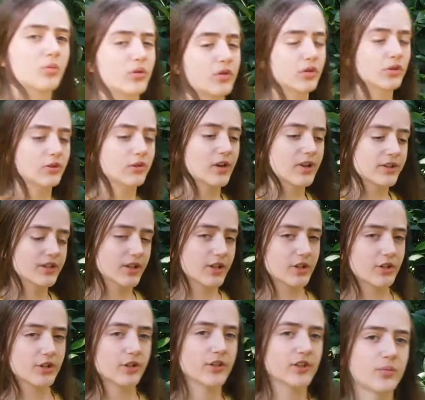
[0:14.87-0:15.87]

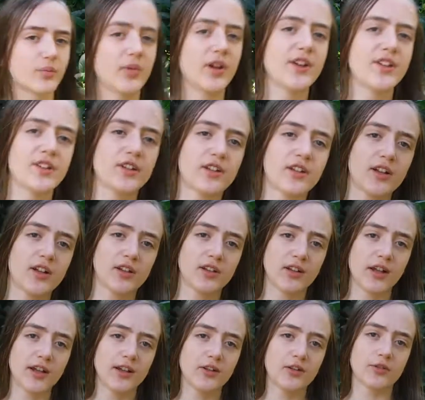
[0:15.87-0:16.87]
Polarization is basically a
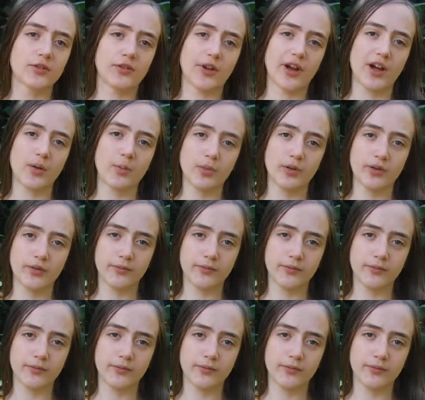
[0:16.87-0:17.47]
light trap.